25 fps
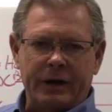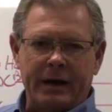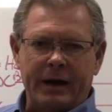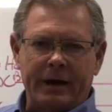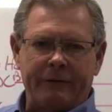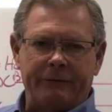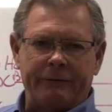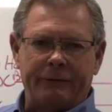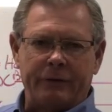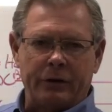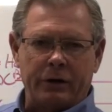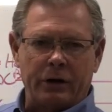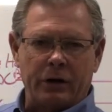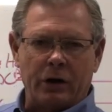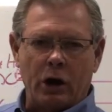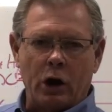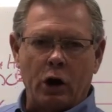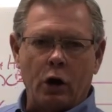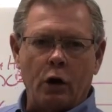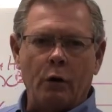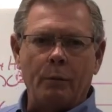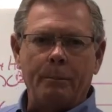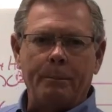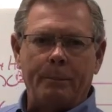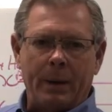have for your
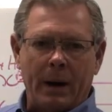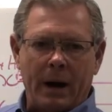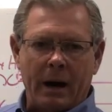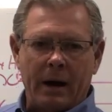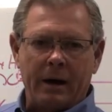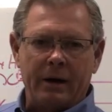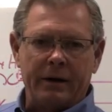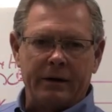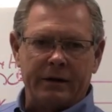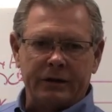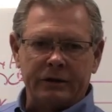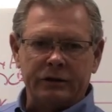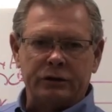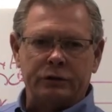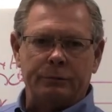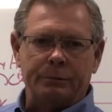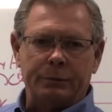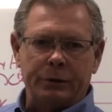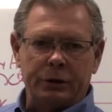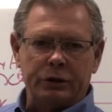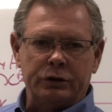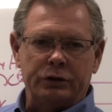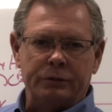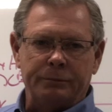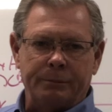home power
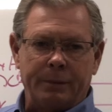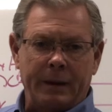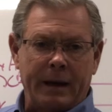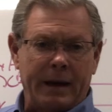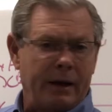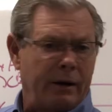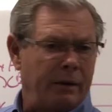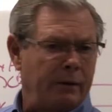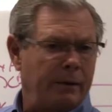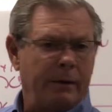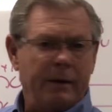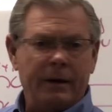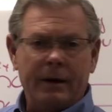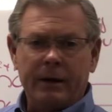distribution panel.